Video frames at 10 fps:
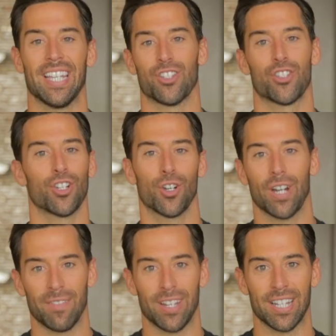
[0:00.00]
and the sugar
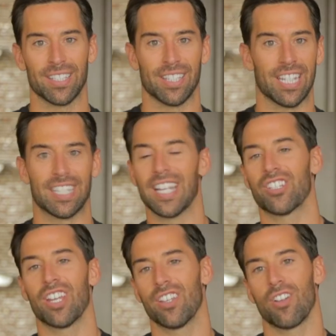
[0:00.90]
cravings and the
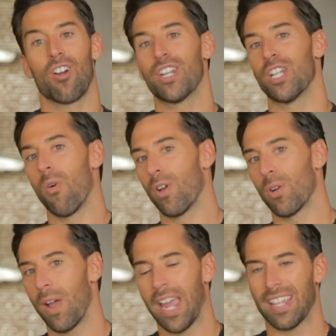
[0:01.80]
addiction is already going
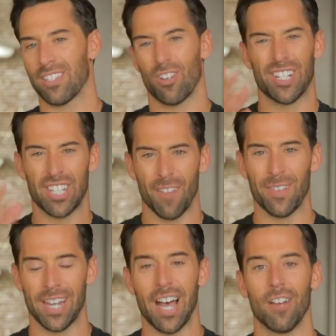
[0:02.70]
away and that's already tough
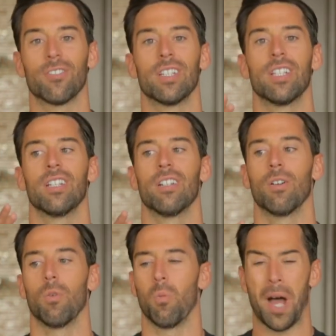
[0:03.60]
enough.
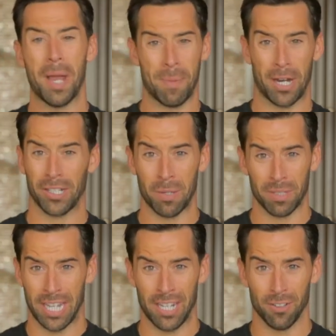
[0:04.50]
Why pair that
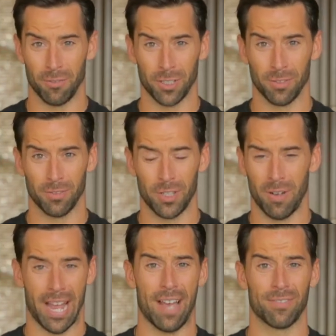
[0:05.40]
with keto flu? You
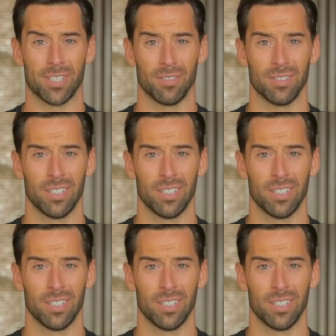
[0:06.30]
don't have to.